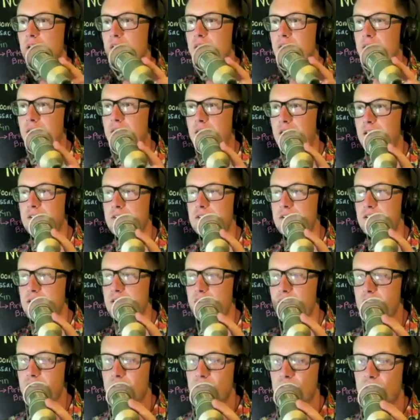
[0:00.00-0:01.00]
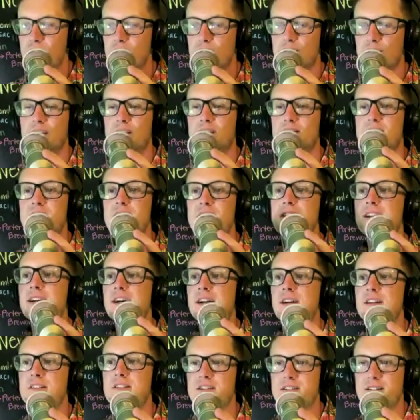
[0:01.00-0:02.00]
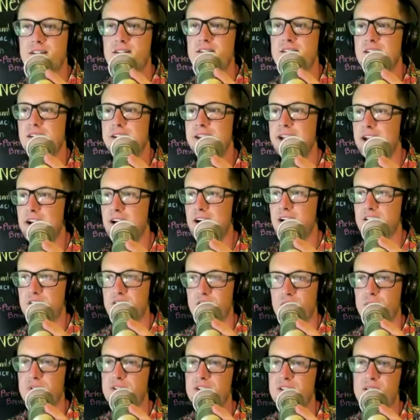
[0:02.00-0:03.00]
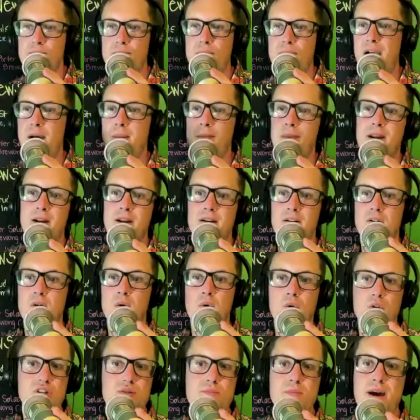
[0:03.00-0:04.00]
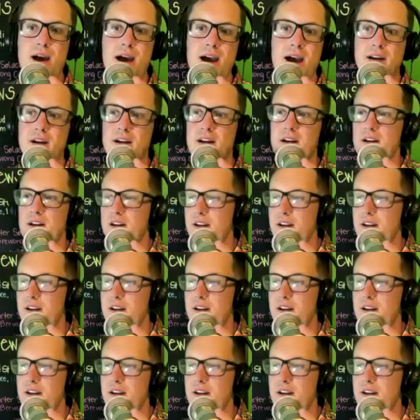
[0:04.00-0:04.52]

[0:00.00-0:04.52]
And the city kind of descends into chaos, and we see Batman on a horseback,